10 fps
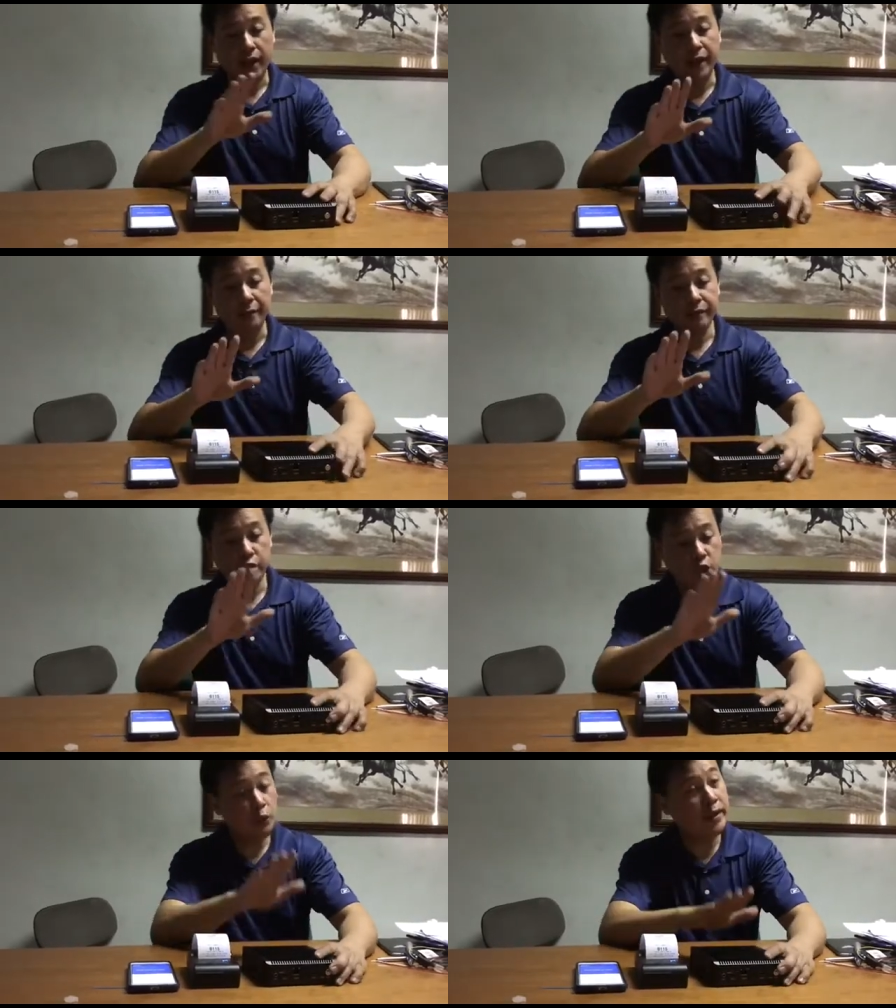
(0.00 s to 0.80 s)

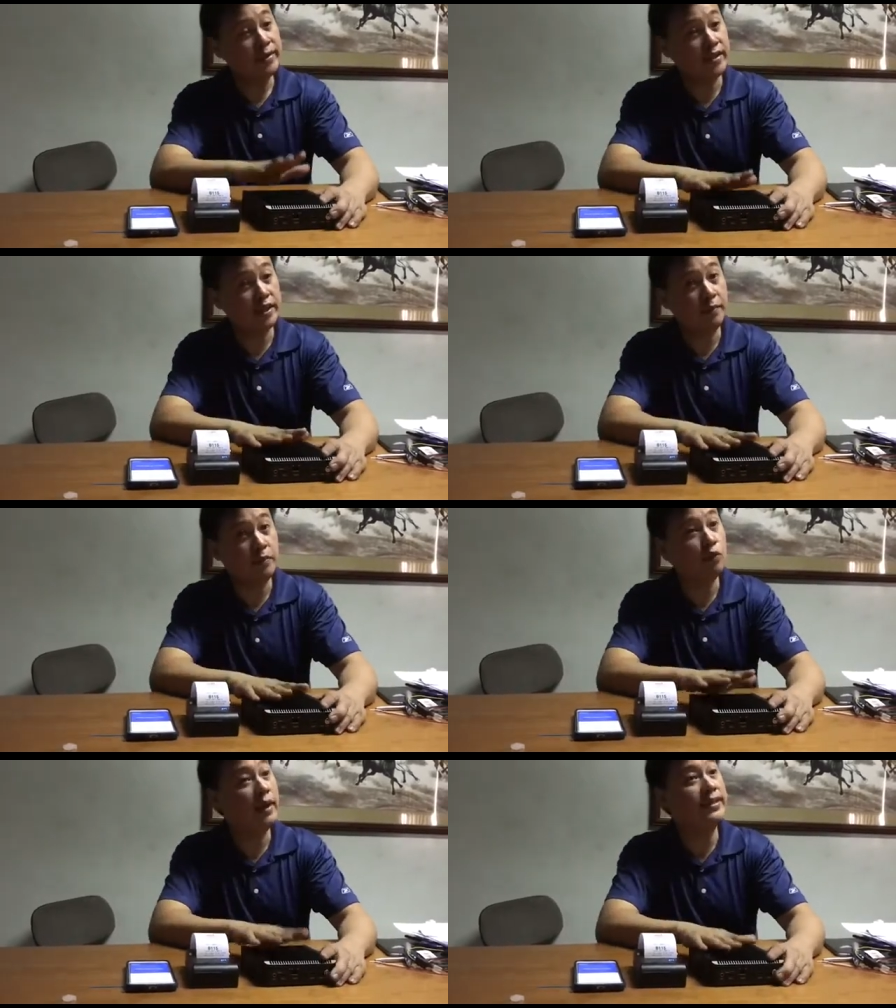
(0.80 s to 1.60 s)
The queuing
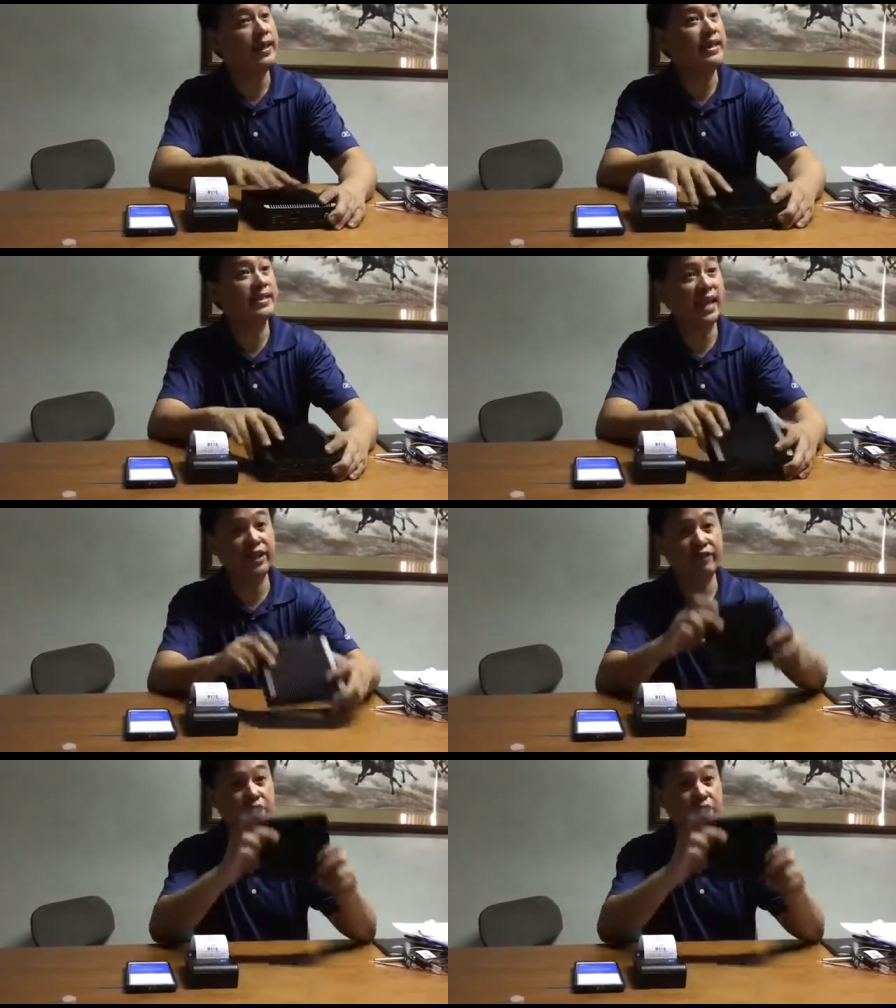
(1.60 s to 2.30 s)
system runs inside of